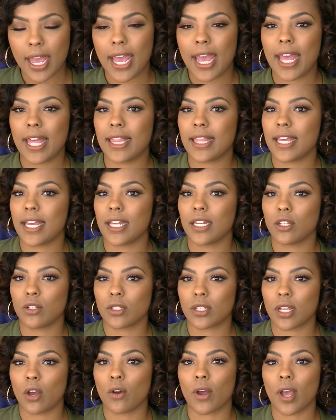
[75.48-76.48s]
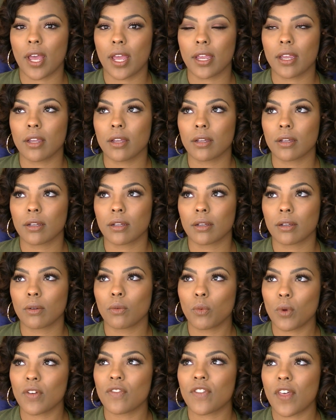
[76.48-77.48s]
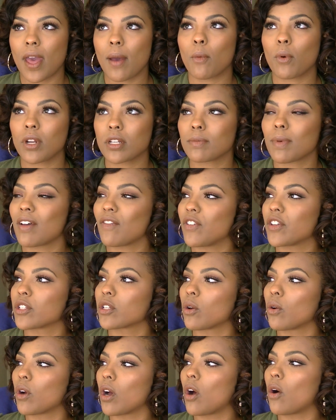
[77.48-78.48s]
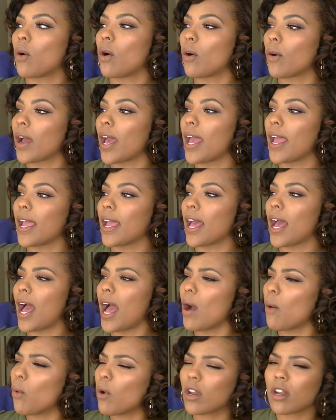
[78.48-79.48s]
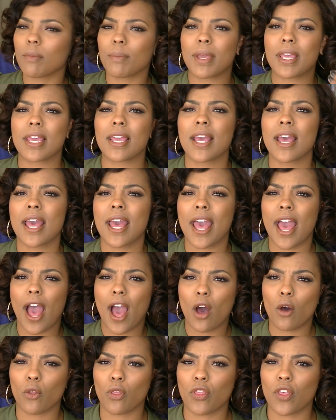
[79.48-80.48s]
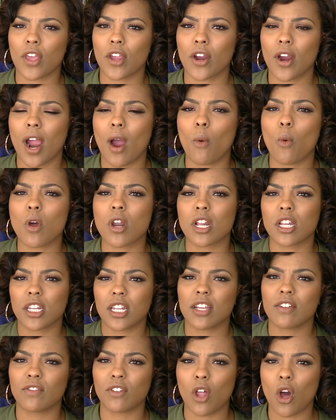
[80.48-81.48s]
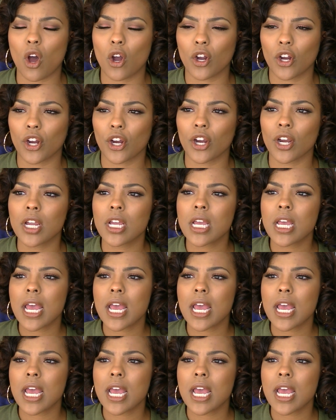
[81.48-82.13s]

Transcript: And then you say, okay, with that, what is my physical goal? Okay, I want to be healthier. I want to live longer.